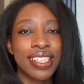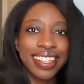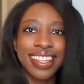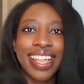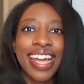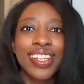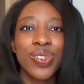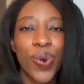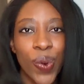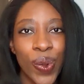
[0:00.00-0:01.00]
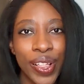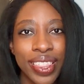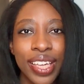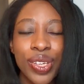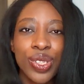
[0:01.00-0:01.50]
That is all.
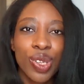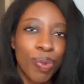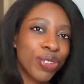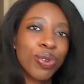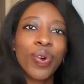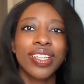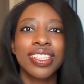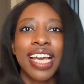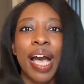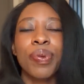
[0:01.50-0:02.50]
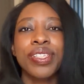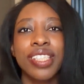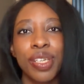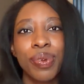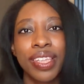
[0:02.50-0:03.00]
Thank you so much for watching. I will see
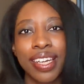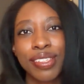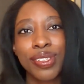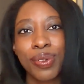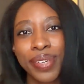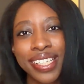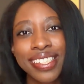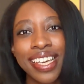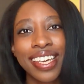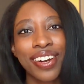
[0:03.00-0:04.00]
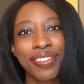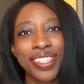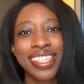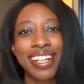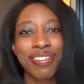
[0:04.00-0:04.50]
you in the next 2 weeks. Take care of
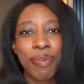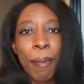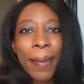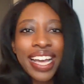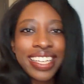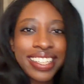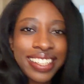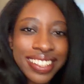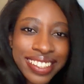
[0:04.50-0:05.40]
yourself. Bye.